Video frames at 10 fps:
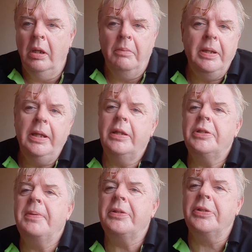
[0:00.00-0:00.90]
being in
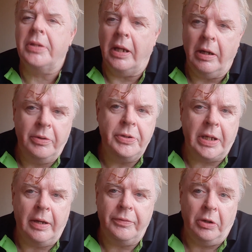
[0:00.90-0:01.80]
spaces that are
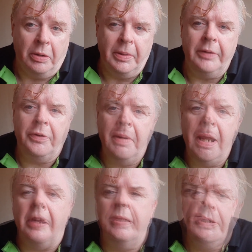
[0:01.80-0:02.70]
reserved normally for
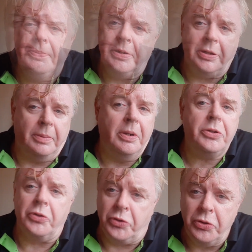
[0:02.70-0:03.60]
men. These spaces are
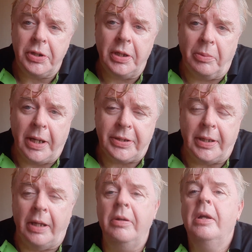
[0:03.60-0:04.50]
much reduced in the West
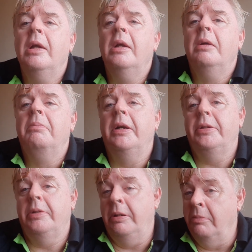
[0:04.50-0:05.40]
now,
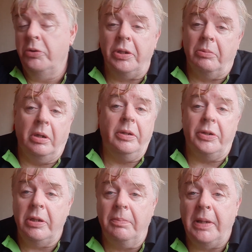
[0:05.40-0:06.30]
but in most of the world
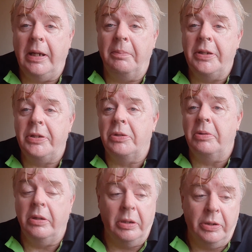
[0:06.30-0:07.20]
there's still plenty of places
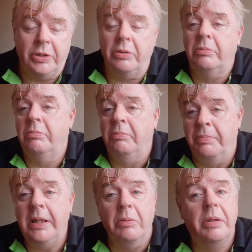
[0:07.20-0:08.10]
where you can just
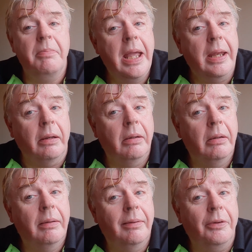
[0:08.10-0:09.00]
be with men.
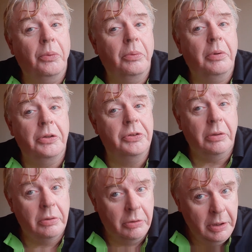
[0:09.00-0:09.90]
You know, there's
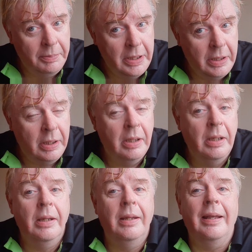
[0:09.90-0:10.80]
not going to be
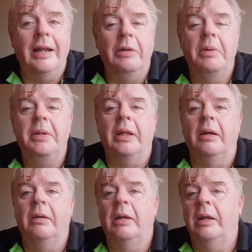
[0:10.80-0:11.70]
any women
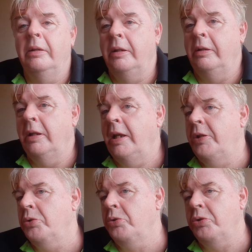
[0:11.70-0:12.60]
there. And in any
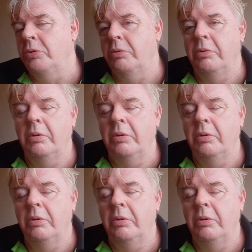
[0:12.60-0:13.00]
social